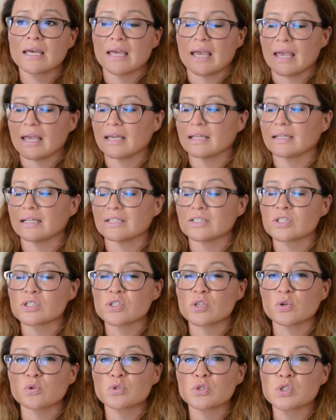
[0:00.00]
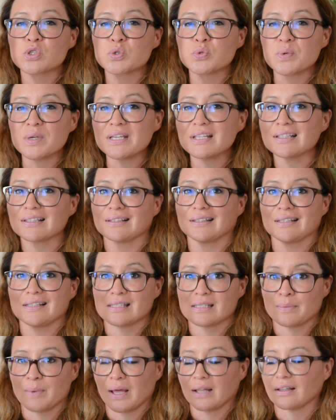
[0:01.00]
and it's so sweetly
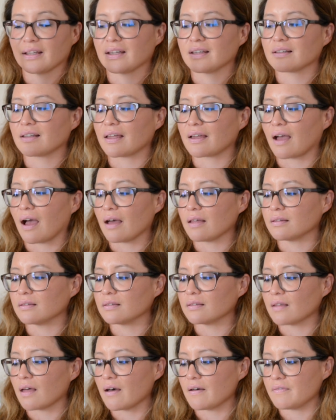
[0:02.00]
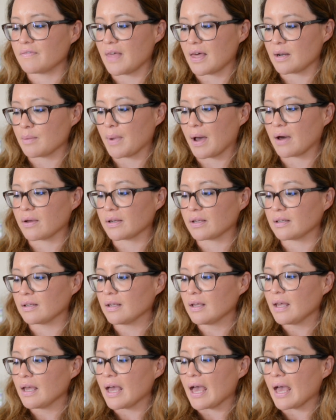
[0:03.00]
smelling. Like, I love that about it.